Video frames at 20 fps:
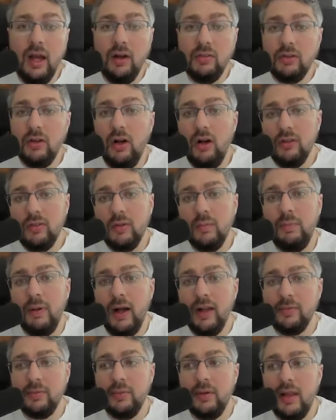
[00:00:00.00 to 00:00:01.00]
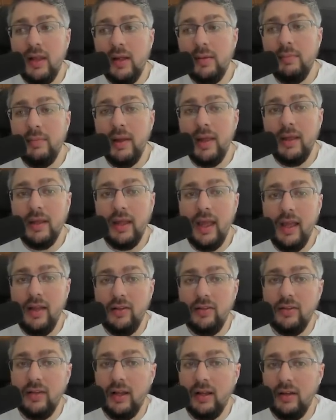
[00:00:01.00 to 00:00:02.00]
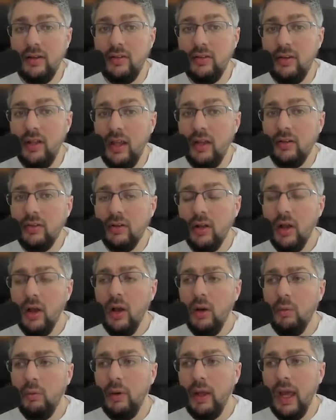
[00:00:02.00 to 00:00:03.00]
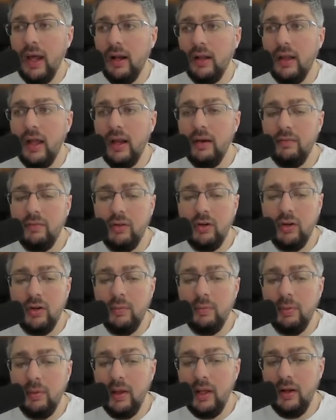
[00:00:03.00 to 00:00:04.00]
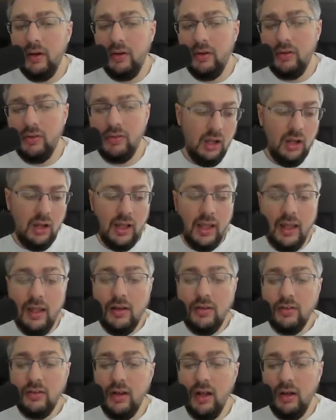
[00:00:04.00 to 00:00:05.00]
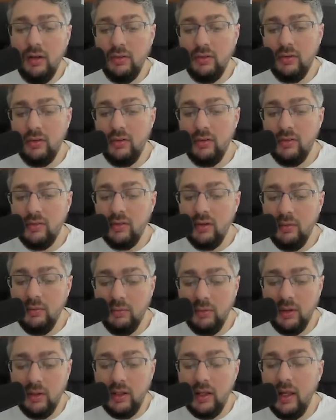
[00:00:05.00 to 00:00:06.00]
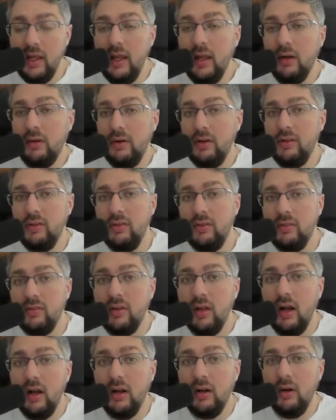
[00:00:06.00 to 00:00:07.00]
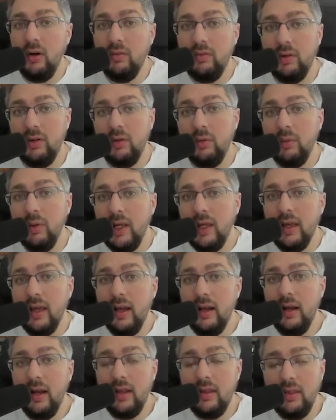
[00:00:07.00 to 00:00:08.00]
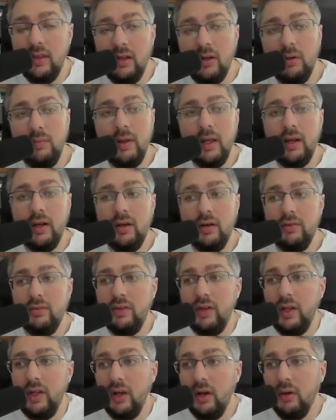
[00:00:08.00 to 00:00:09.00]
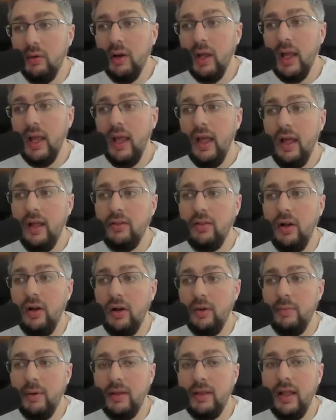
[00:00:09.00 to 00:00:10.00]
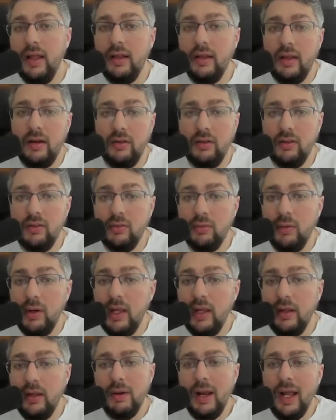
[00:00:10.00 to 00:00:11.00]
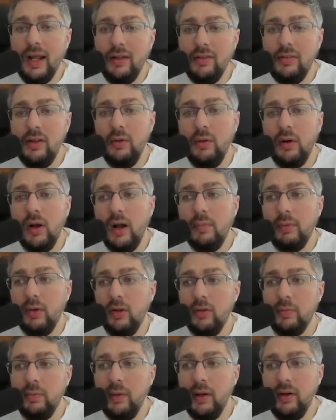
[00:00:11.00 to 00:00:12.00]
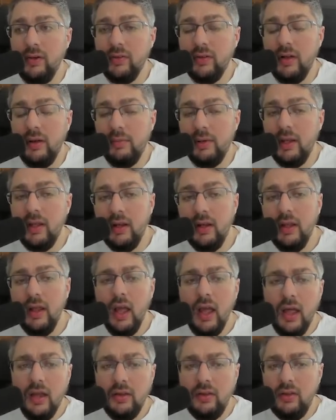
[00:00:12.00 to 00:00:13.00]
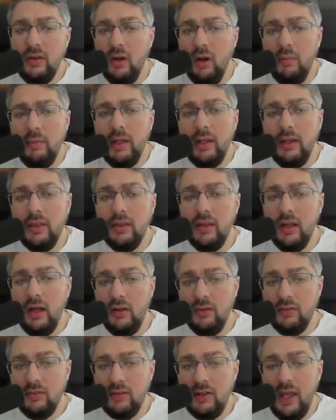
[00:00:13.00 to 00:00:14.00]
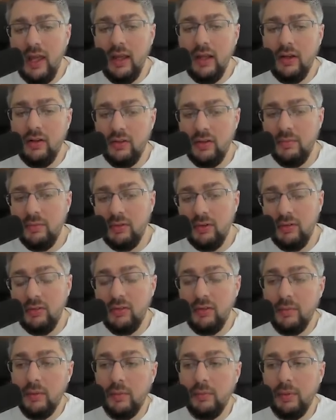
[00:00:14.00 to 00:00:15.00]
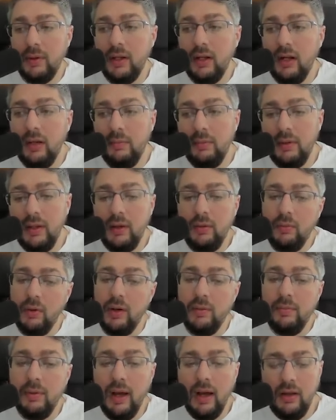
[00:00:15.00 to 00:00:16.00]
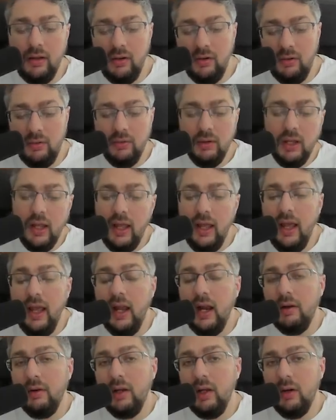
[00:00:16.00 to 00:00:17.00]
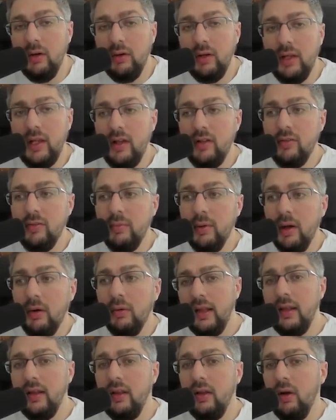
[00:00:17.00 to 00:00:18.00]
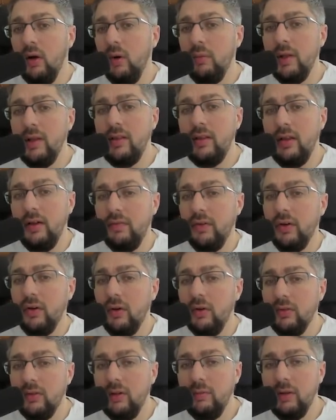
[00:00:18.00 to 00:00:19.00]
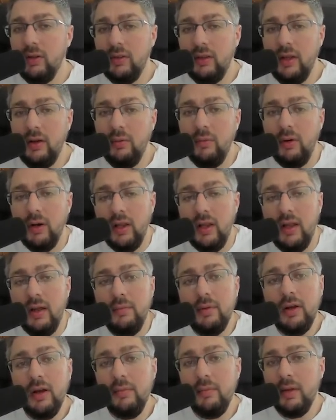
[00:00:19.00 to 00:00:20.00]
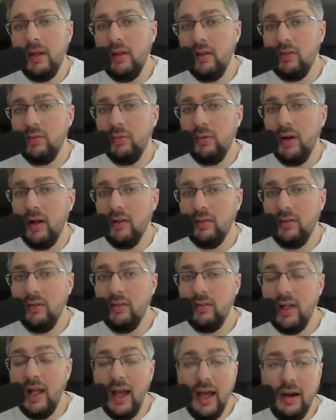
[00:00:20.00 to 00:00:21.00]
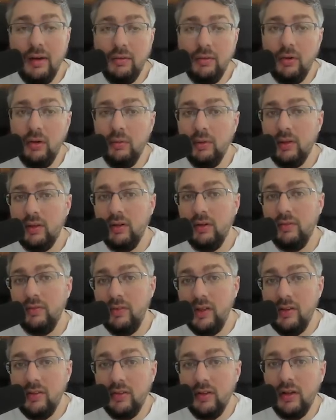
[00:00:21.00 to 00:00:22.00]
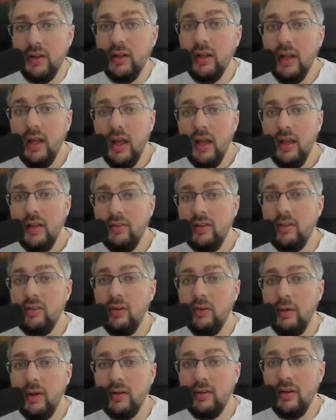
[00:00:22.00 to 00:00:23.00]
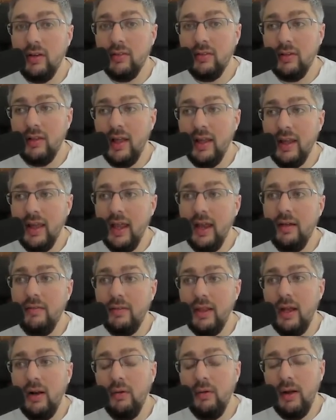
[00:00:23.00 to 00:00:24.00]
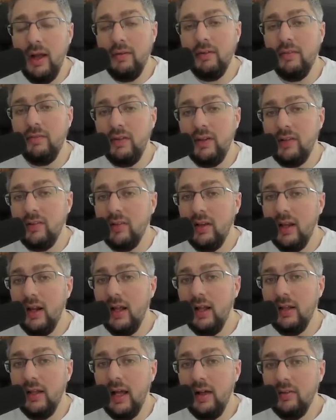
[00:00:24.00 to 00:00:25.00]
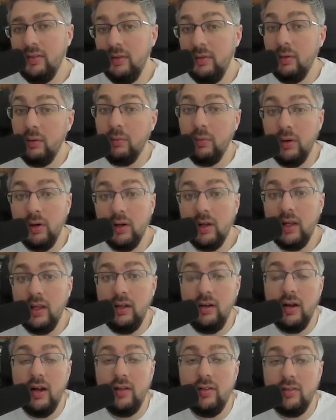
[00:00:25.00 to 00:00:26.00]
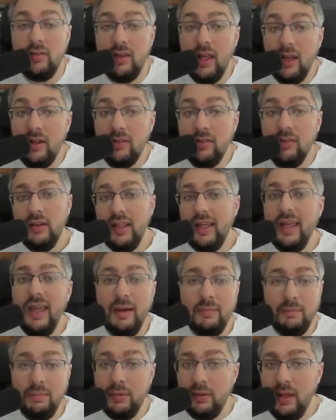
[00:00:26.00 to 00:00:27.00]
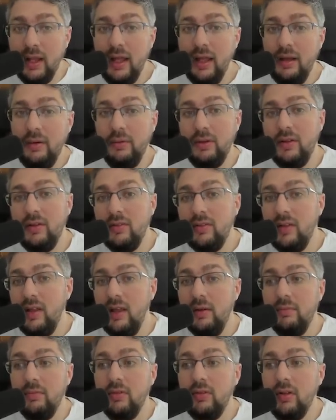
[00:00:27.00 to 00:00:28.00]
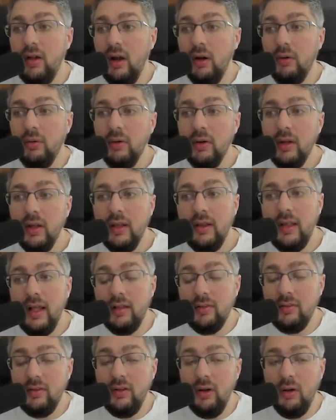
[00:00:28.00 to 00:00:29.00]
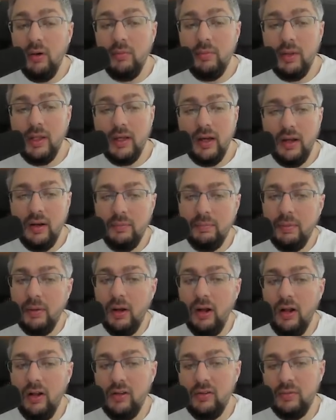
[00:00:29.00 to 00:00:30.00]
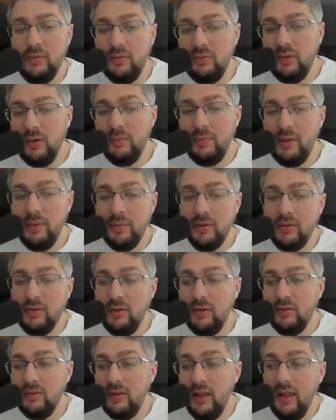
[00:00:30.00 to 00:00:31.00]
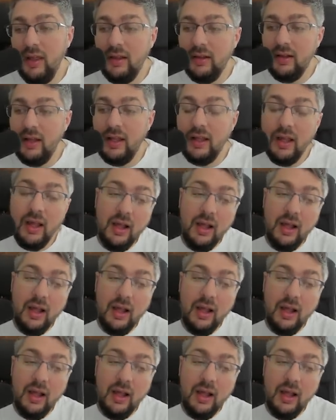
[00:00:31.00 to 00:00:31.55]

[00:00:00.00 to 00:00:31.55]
it's also possible that they make a second change. We had a lot of good players in challengers really increase their stock over the weekend, and I think I'll make another video and talk about that later this week. But I can see a couple of those players coming in. The only thing I'll say, because I'm sure someone will bring it up, like what about, Harry or Gizmo? I think the only difficulty with like one of them coming in this roster is I don't know what their visa situation is like. And if they don't have a visa that allows them to work in the United States, they can't play with this team. So that's the only kind of pause before people start saying like,